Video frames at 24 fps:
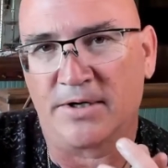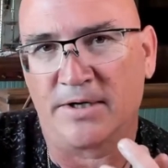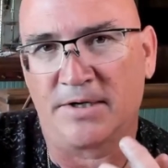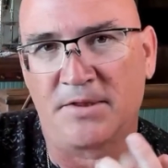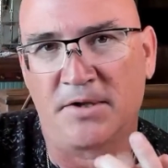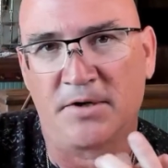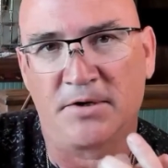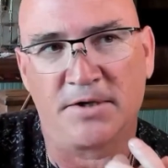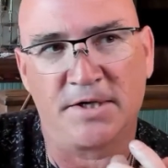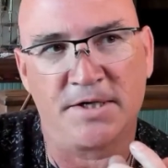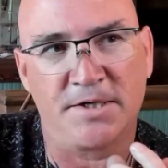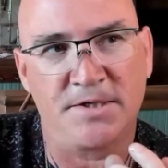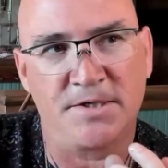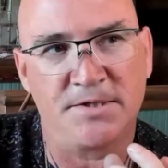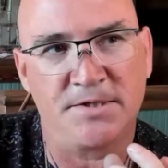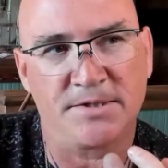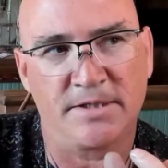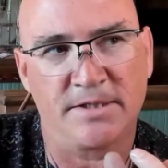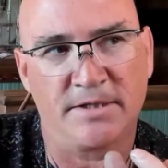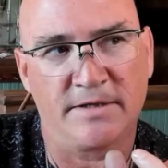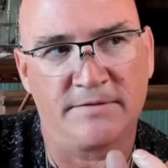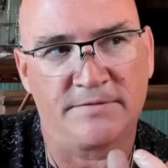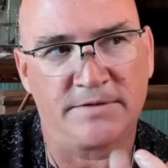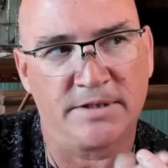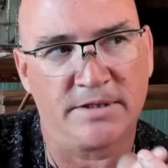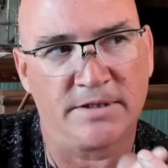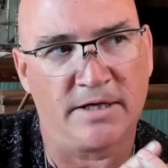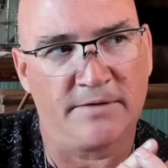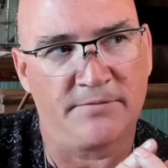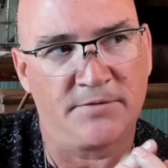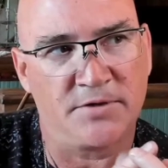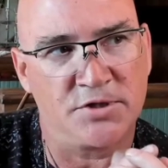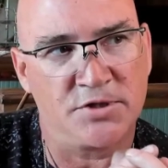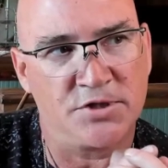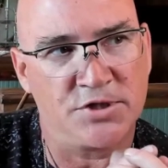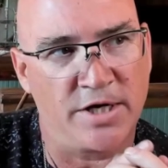and they're easily lifted off
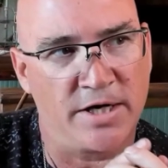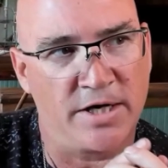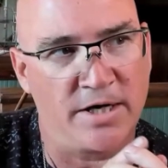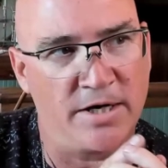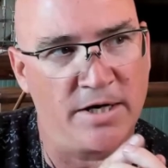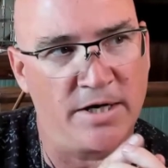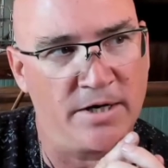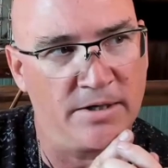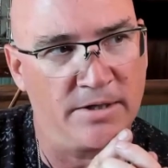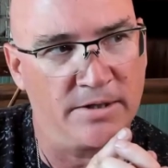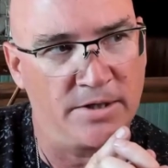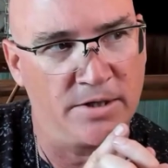the chair.